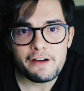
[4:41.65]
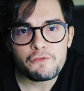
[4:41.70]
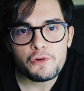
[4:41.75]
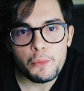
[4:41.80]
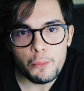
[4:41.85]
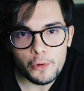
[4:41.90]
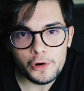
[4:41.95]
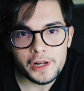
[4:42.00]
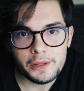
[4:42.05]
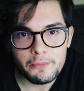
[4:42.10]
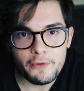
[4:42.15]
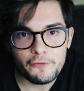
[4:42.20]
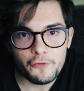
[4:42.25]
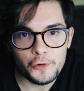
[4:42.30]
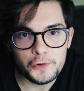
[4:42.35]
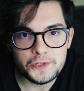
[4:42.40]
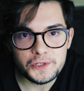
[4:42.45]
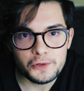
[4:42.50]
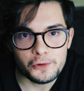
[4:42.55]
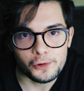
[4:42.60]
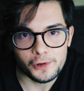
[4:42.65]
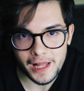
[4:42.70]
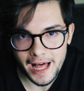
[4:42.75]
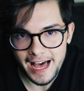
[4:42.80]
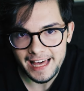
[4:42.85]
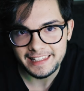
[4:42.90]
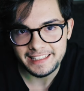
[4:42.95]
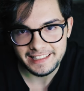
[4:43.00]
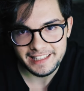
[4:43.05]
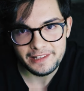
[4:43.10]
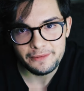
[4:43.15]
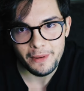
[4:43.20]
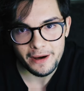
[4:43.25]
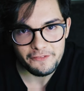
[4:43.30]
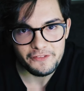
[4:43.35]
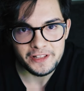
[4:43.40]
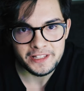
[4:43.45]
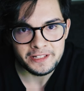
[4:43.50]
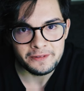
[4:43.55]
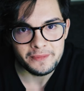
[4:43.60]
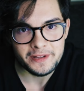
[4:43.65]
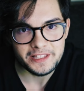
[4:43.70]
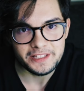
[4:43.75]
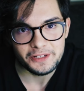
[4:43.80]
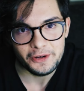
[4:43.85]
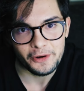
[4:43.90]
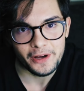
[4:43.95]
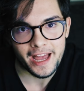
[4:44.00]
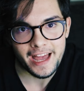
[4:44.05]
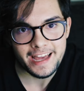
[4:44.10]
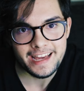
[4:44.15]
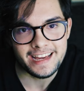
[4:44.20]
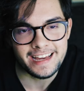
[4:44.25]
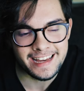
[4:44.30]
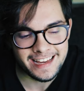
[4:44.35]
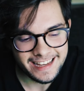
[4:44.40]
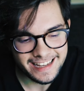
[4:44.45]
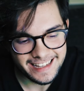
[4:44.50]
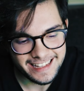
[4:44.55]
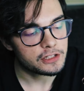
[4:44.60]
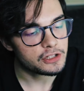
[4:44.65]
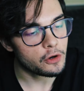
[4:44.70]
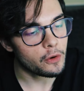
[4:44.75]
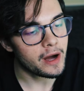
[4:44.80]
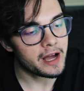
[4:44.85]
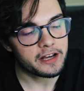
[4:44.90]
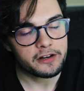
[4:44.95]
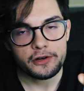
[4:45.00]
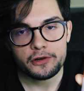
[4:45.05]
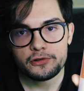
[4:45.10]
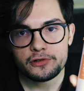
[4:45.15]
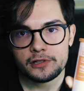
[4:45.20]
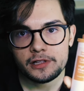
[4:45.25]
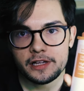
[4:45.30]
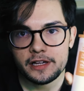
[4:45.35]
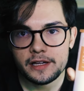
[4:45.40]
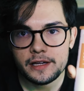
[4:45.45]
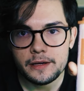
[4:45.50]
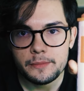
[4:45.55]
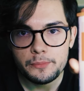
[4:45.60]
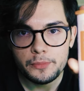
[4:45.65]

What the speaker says: Every morning before school, I needed my vitamins, okay? So I usually